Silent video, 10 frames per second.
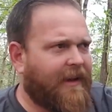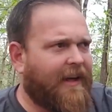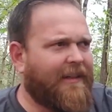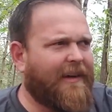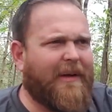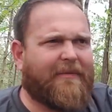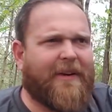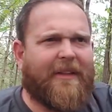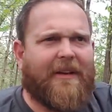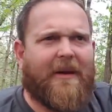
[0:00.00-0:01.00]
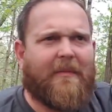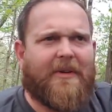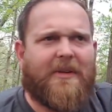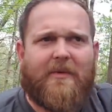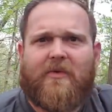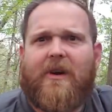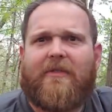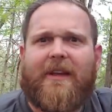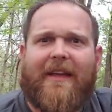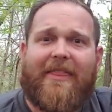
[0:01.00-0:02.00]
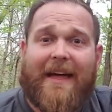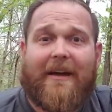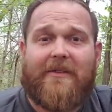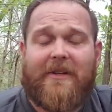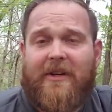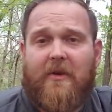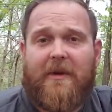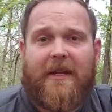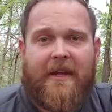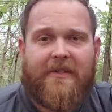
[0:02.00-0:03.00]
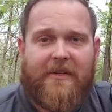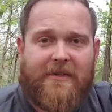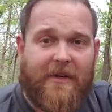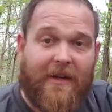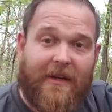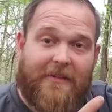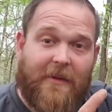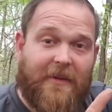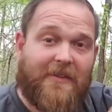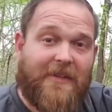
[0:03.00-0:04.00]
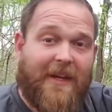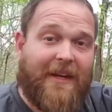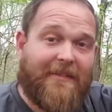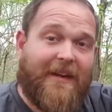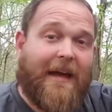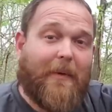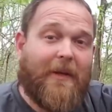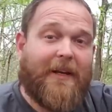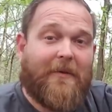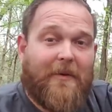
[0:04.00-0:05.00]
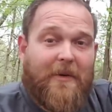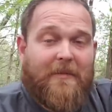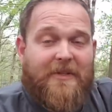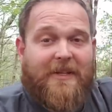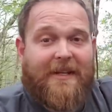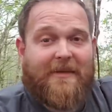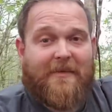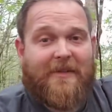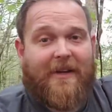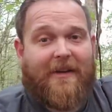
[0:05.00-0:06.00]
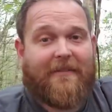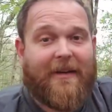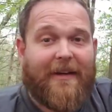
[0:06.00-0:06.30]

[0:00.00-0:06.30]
I, I forget the numbers, it was roughly a thousand cubic inches. So this thing has got plenty of room to stick some stuff.